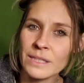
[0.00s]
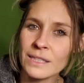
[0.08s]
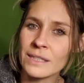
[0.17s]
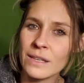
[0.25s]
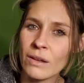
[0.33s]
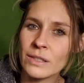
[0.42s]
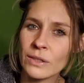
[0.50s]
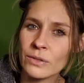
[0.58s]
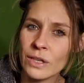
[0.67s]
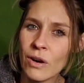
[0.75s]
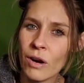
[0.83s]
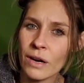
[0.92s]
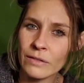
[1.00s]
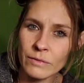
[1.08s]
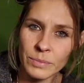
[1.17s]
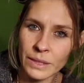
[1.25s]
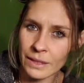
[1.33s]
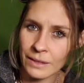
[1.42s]
This is also the card of
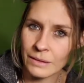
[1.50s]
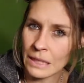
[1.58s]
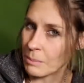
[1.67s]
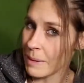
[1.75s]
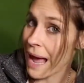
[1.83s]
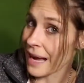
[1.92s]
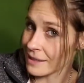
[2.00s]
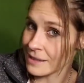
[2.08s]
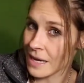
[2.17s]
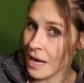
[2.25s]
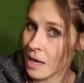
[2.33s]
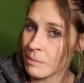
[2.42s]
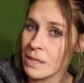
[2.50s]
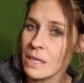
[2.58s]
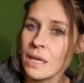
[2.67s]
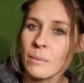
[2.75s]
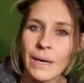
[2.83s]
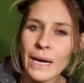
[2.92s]
being backstabbed,
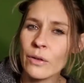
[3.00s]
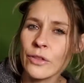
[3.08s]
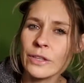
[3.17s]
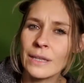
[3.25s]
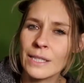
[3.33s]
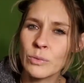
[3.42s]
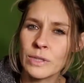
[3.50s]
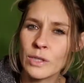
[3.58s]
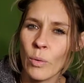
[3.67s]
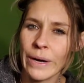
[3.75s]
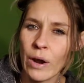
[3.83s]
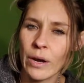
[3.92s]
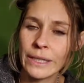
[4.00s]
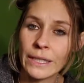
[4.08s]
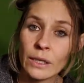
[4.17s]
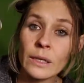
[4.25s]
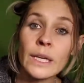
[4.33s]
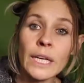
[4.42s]
but I don't think that's what's going on here.